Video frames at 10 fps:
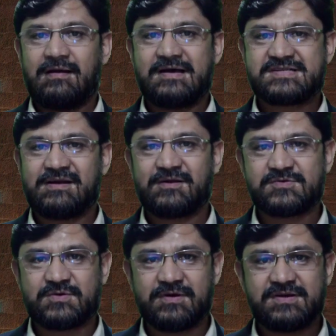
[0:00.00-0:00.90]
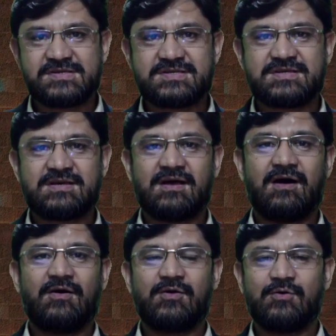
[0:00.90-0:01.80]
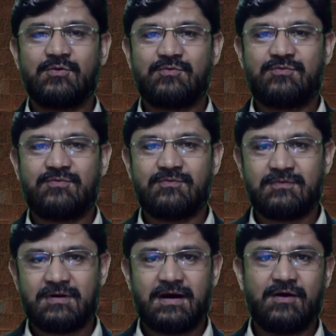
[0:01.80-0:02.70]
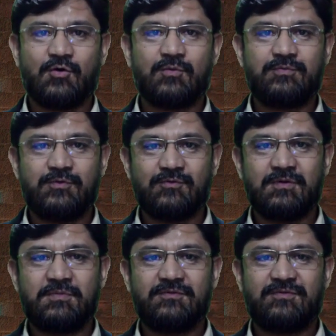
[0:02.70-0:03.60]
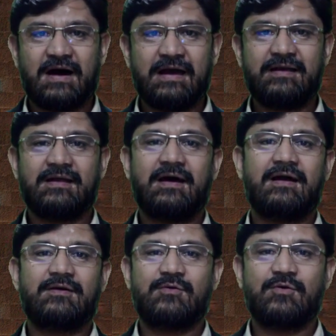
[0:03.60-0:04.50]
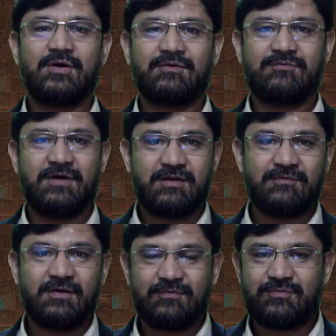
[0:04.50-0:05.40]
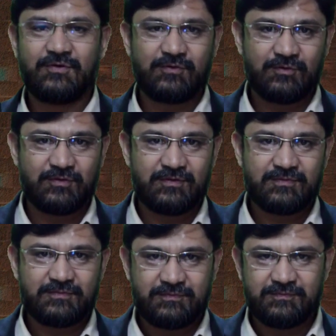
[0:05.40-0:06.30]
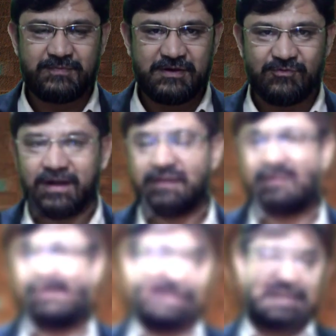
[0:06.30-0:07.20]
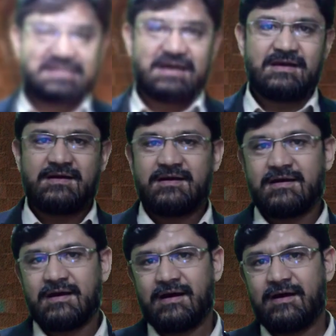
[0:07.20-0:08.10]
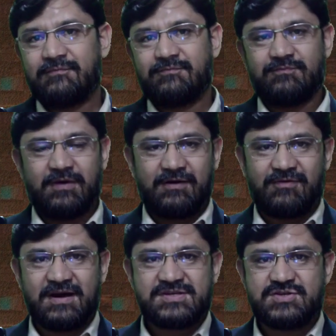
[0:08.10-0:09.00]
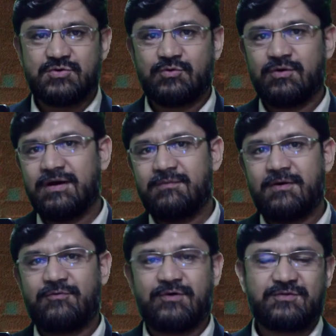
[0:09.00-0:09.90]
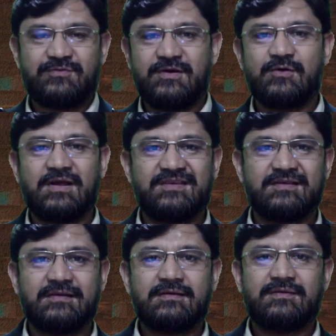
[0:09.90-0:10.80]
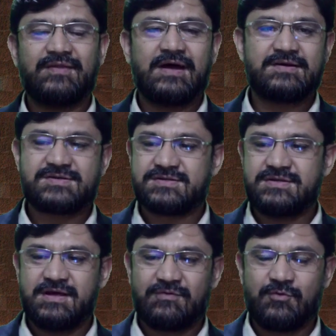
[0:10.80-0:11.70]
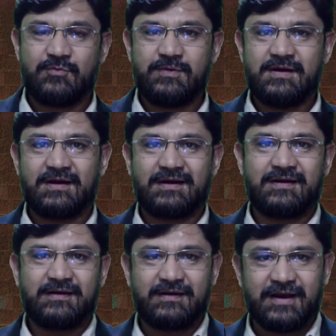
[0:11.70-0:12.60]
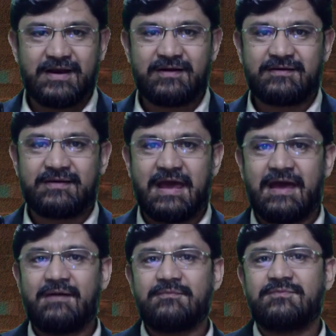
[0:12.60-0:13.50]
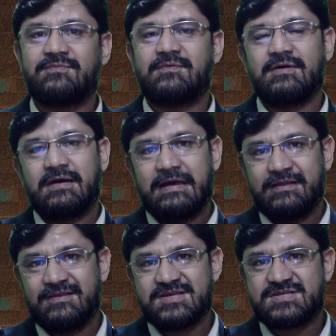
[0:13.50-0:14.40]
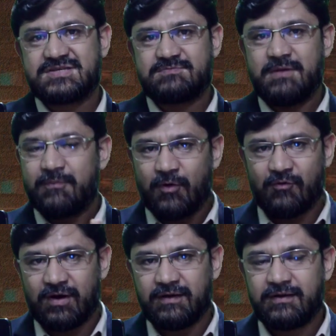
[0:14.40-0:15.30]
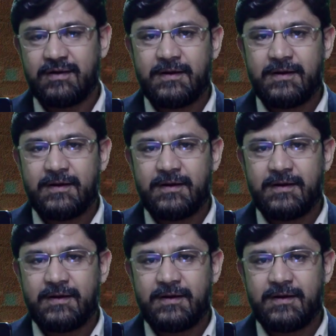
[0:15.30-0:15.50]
Assalamualaikum students, how are you? I hope you will be fine and doing very well for your P1. As I advised you in my first video lesson that there would be a great game in this paper one.